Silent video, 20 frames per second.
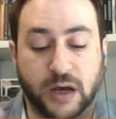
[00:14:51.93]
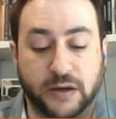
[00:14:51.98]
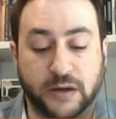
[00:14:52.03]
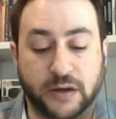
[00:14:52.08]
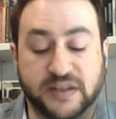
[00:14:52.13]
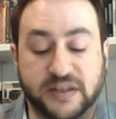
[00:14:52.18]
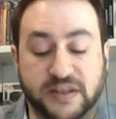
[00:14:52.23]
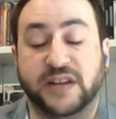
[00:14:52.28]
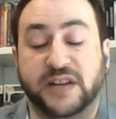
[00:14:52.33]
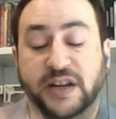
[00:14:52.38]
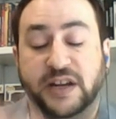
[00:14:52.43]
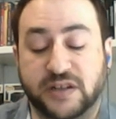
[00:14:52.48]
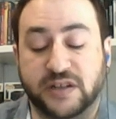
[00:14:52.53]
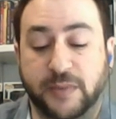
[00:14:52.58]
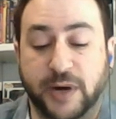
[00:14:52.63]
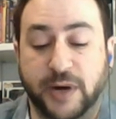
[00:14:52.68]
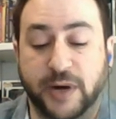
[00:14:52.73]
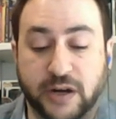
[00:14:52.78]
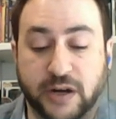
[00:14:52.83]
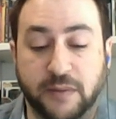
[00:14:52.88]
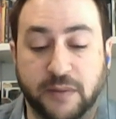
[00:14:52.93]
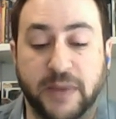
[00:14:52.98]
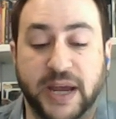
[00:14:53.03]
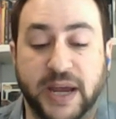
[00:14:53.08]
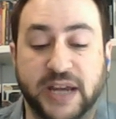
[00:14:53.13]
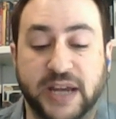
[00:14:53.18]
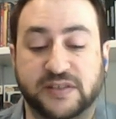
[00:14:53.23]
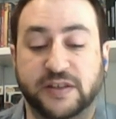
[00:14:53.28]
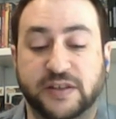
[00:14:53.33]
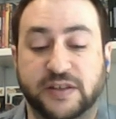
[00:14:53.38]
Destination America
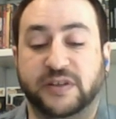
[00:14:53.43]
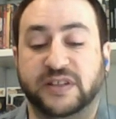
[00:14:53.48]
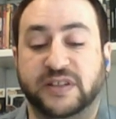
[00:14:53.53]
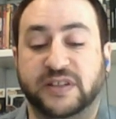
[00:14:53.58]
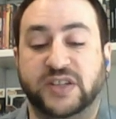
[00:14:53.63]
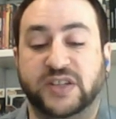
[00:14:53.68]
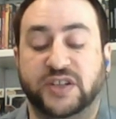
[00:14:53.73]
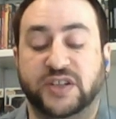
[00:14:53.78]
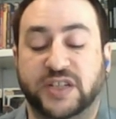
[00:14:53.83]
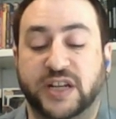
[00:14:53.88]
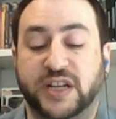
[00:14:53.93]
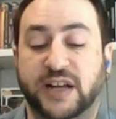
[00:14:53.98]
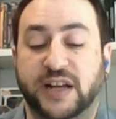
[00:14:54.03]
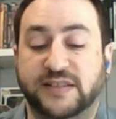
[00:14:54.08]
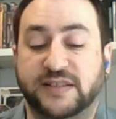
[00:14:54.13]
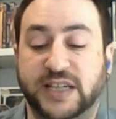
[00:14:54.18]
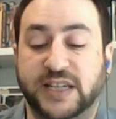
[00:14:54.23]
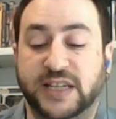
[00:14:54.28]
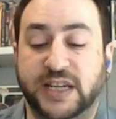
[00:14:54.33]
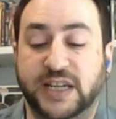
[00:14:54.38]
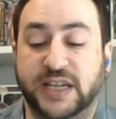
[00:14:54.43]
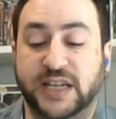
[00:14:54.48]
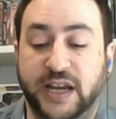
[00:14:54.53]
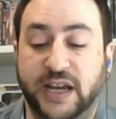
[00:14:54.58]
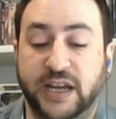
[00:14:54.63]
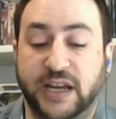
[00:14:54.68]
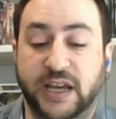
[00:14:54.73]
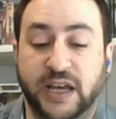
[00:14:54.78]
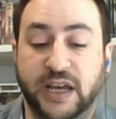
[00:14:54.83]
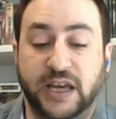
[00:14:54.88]
makes their decision on
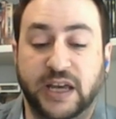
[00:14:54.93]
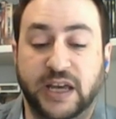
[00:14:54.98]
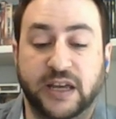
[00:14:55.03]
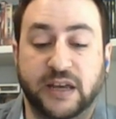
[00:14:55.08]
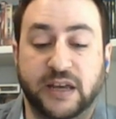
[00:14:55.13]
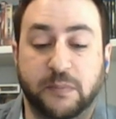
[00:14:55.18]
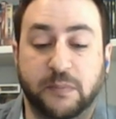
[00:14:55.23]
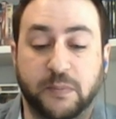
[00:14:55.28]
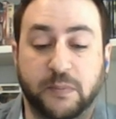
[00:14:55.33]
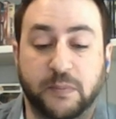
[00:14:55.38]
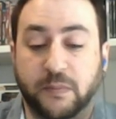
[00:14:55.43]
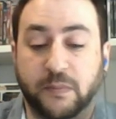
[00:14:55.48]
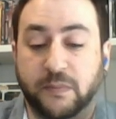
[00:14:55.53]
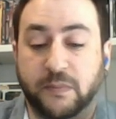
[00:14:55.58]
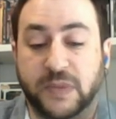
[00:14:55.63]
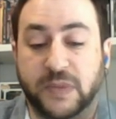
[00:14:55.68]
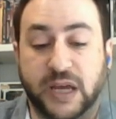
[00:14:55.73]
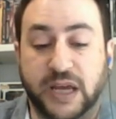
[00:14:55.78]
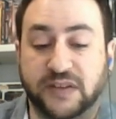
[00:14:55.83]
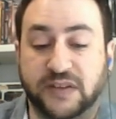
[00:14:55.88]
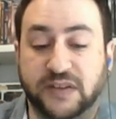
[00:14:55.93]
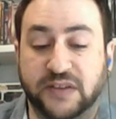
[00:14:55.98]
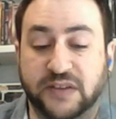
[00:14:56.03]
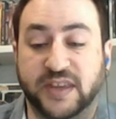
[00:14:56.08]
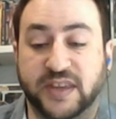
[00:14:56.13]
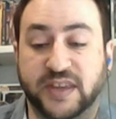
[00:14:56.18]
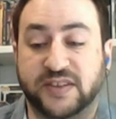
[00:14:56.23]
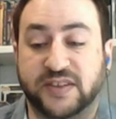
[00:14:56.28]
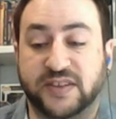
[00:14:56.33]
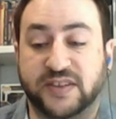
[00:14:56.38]
TNA. Is
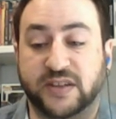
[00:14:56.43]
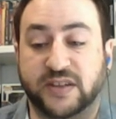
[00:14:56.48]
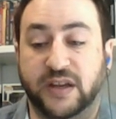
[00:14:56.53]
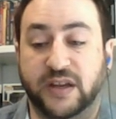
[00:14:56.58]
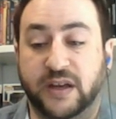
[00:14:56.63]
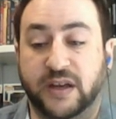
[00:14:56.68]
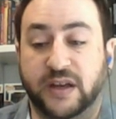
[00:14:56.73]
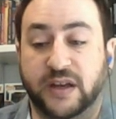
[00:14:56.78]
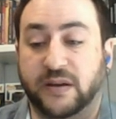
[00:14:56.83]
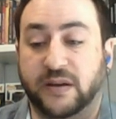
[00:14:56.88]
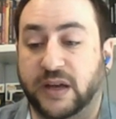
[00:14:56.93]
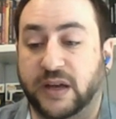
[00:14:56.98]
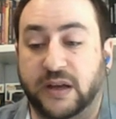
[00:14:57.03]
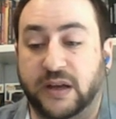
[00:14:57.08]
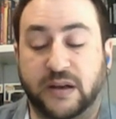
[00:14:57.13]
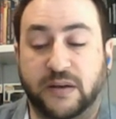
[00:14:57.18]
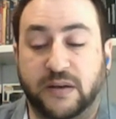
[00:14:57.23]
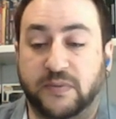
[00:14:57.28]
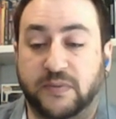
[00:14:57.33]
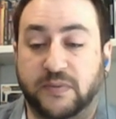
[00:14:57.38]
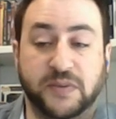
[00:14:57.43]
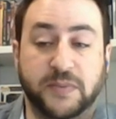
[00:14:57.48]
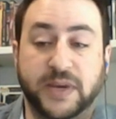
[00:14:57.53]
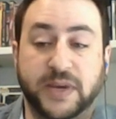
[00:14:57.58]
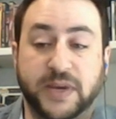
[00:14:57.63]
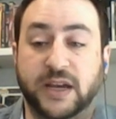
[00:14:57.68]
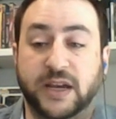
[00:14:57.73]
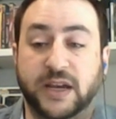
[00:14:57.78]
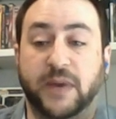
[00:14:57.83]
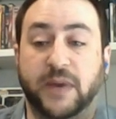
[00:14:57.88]
this to
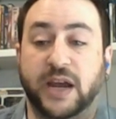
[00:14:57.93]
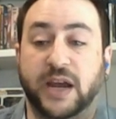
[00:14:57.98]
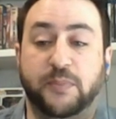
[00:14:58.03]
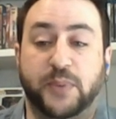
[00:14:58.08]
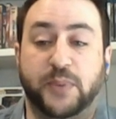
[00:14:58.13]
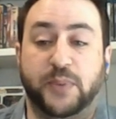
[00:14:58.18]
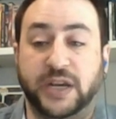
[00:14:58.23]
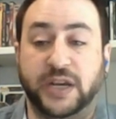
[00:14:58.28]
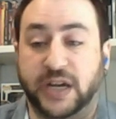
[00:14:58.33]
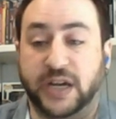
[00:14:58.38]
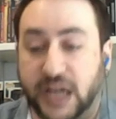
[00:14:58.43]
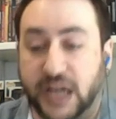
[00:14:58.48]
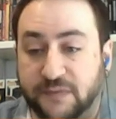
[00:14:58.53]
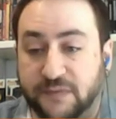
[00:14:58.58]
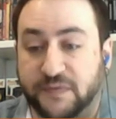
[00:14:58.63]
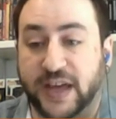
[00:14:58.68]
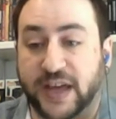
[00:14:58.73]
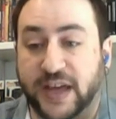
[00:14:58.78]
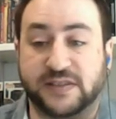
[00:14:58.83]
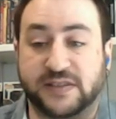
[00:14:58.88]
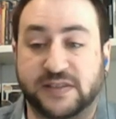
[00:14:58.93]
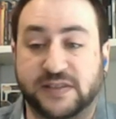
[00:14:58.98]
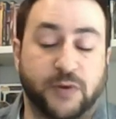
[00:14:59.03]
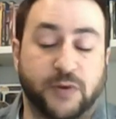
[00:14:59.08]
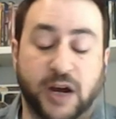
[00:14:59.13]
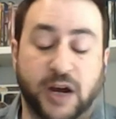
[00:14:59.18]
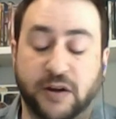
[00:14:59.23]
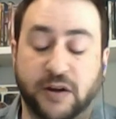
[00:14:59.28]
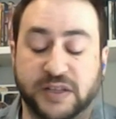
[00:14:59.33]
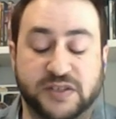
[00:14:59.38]
me, in my opinion, if that's the
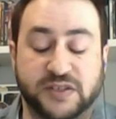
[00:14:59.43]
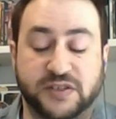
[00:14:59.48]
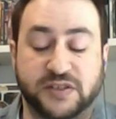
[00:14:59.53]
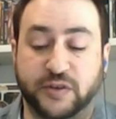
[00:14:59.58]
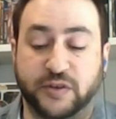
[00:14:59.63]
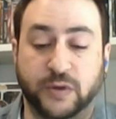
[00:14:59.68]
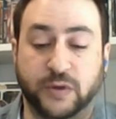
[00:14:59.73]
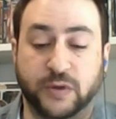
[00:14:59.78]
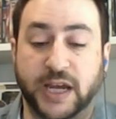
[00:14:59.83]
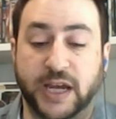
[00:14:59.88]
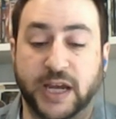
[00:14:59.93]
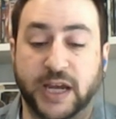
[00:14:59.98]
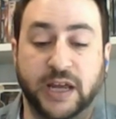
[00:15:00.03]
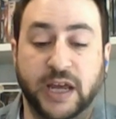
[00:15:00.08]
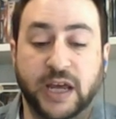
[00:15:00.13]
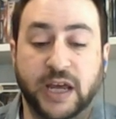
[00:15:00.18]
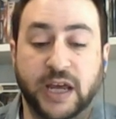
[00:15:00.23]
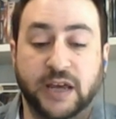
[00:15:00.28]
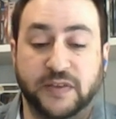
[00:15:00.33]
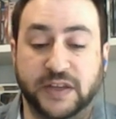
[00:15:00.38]
route, it's too late.